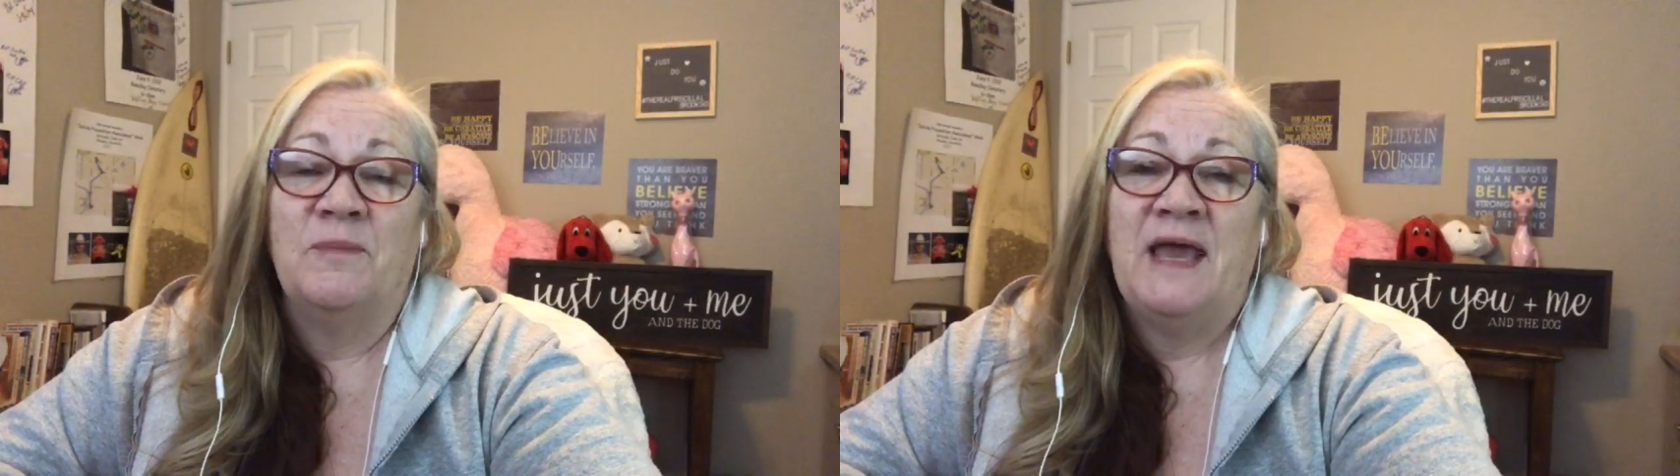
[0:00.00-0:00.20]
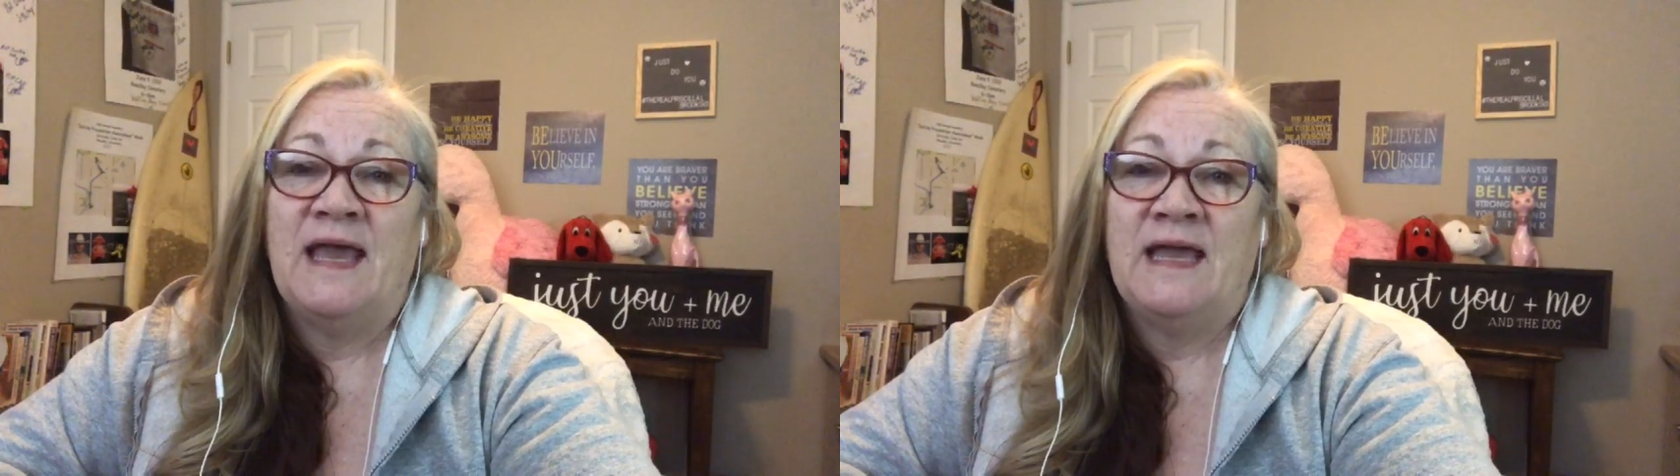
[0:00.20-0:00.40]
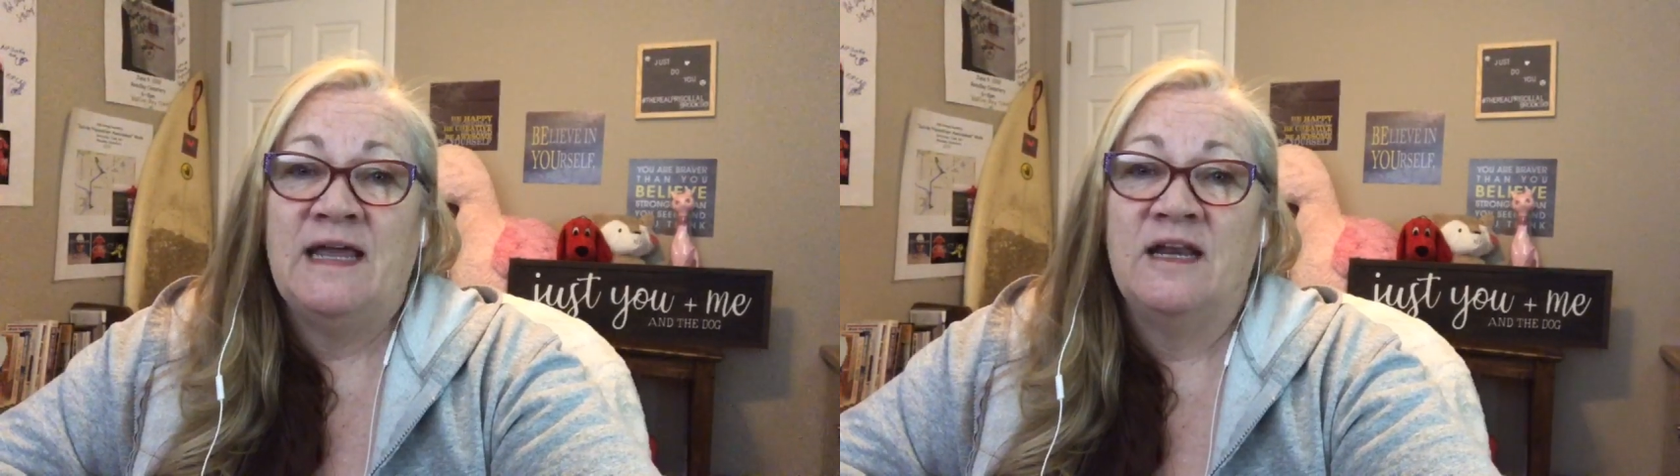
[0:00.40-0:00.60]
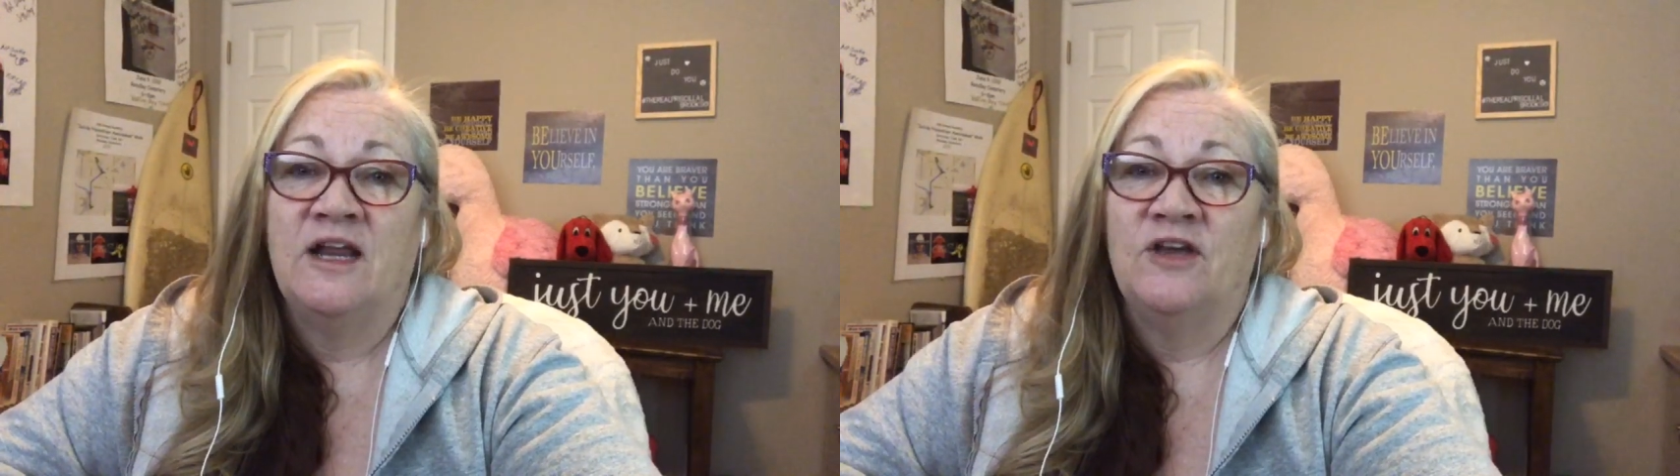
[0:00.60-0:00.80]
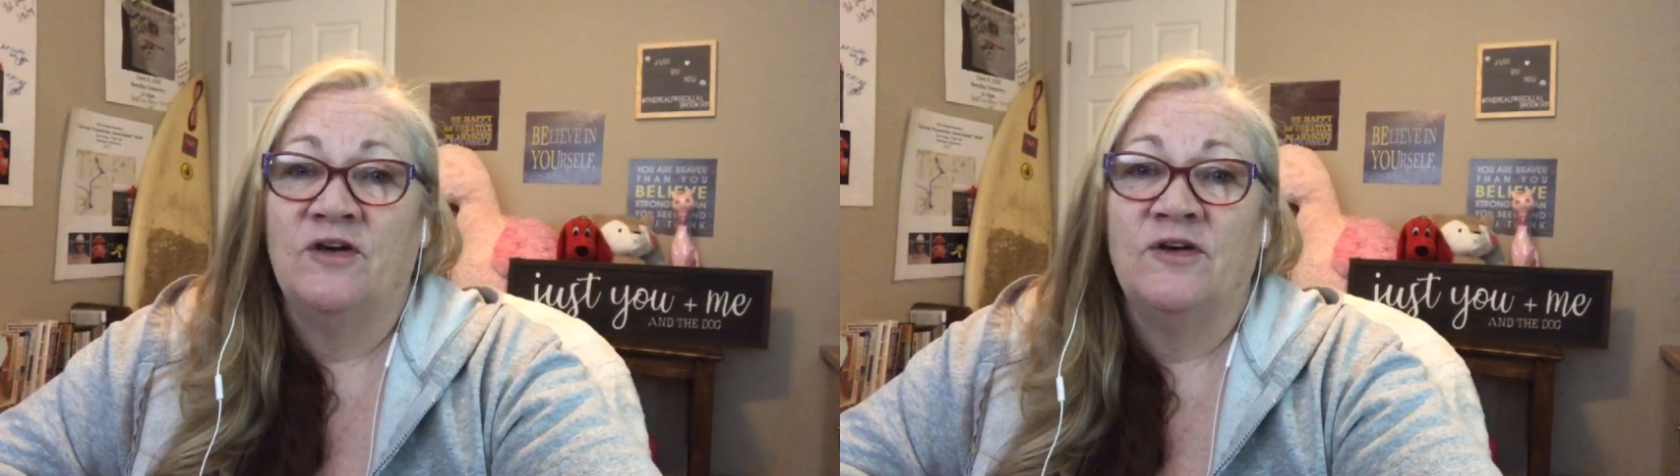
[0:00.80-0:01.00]

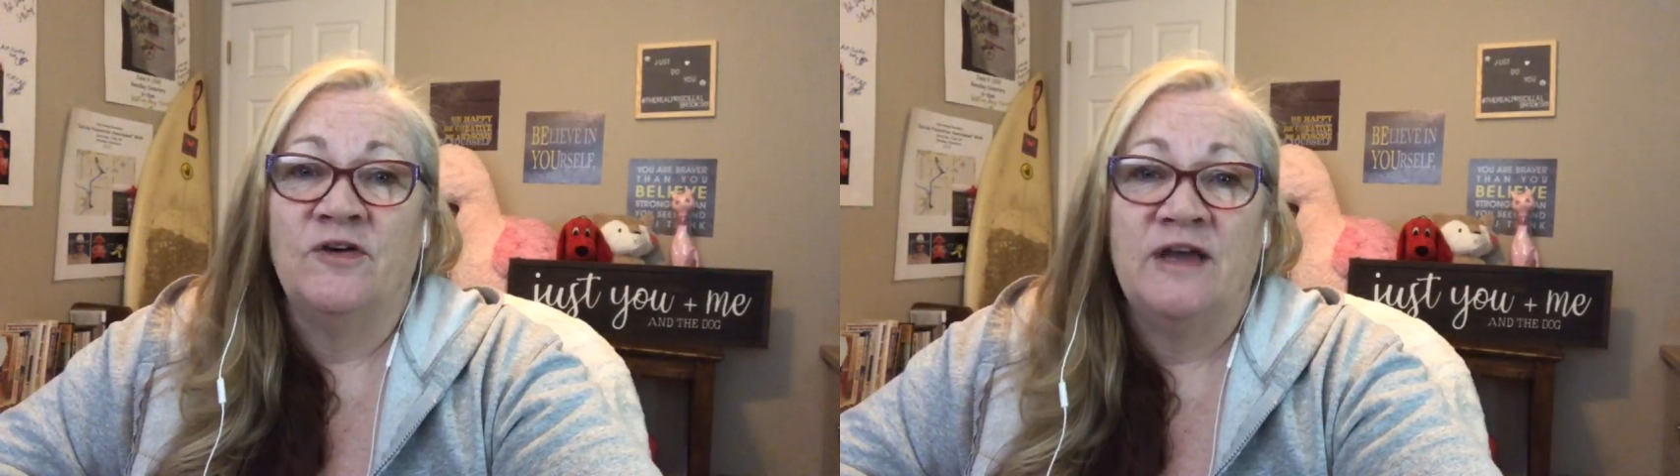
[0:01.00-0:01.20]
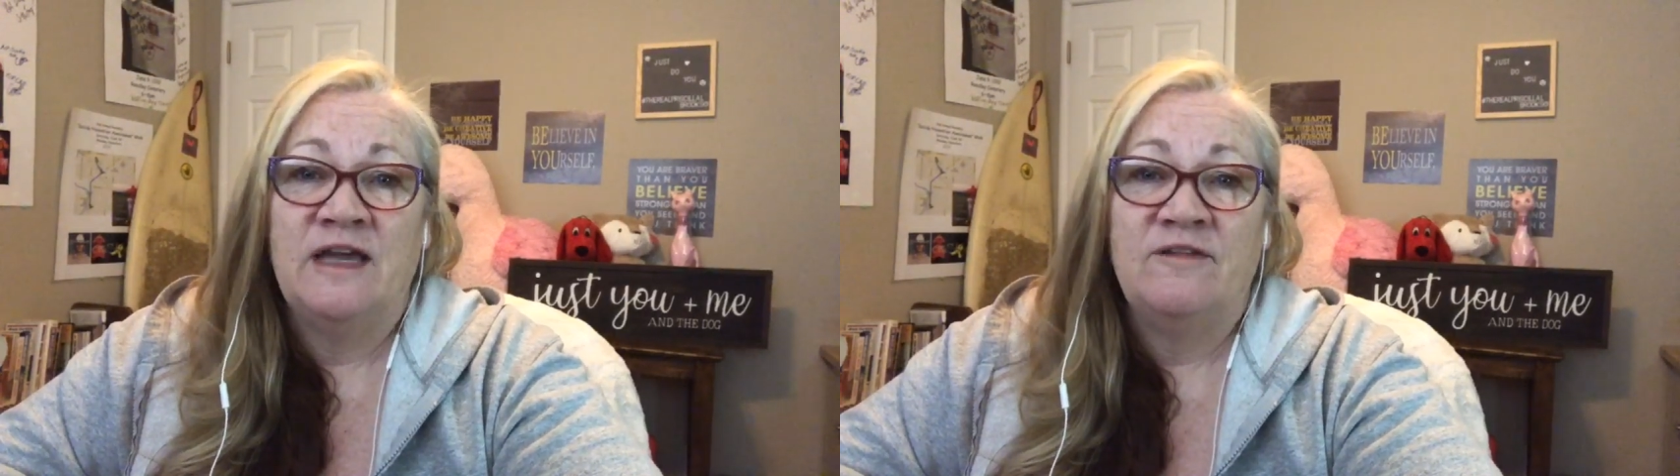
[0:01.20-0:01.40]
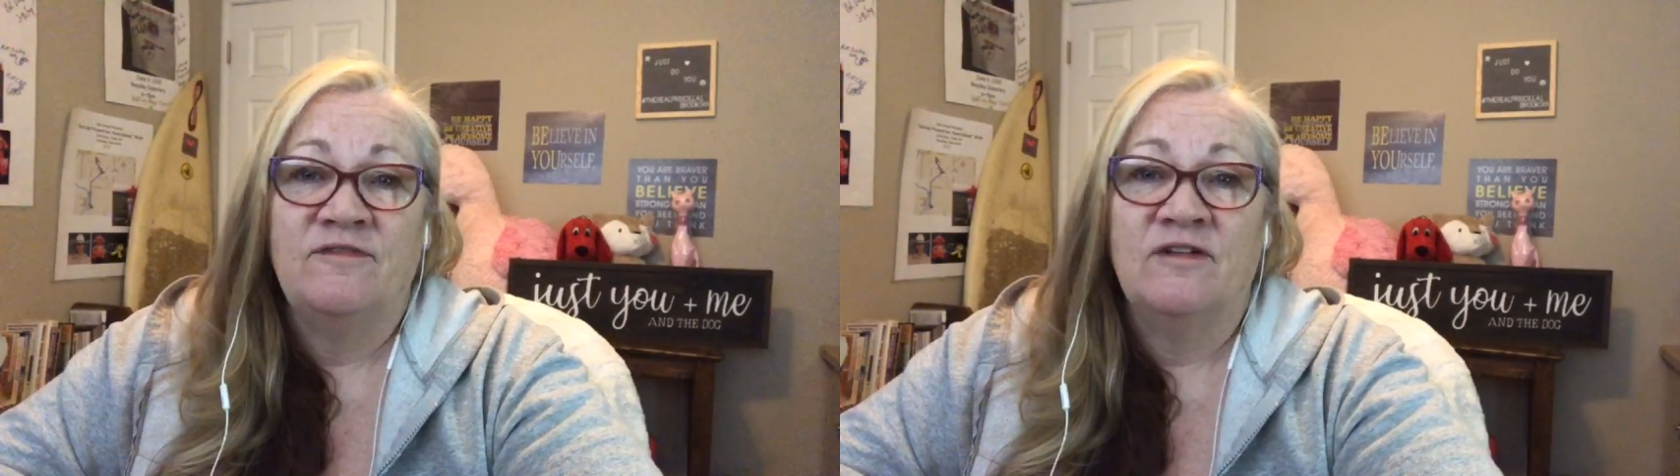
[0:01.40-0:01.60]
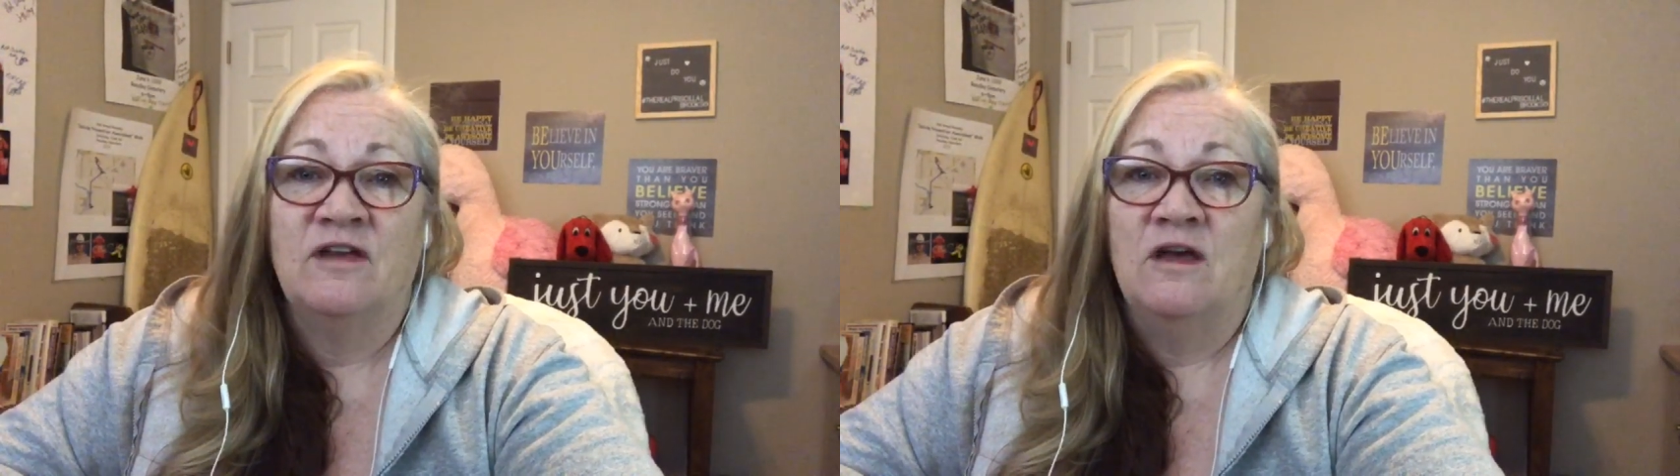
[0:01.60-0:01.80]
pain, your grief,